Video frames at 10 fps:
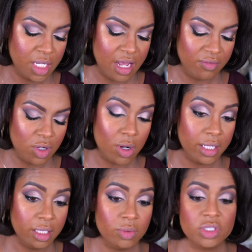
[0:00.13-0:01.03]
I have no
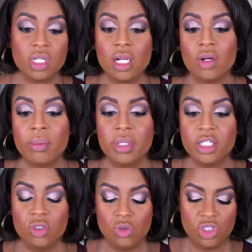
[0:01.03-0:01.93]
idea which color I'm going to
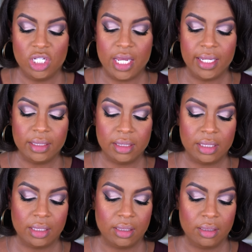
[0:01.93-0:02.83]
use
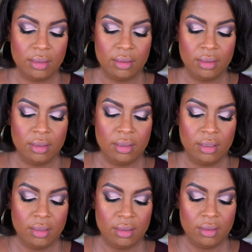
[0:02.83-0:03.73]
yet.
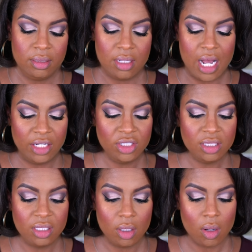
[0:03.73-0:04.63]
I
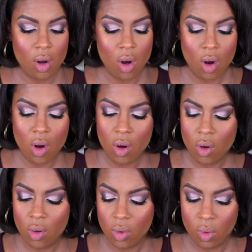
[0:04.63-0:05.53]
just look,
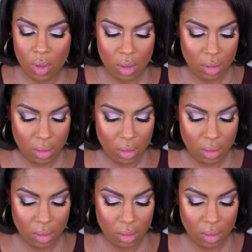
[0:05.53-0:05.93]
oh,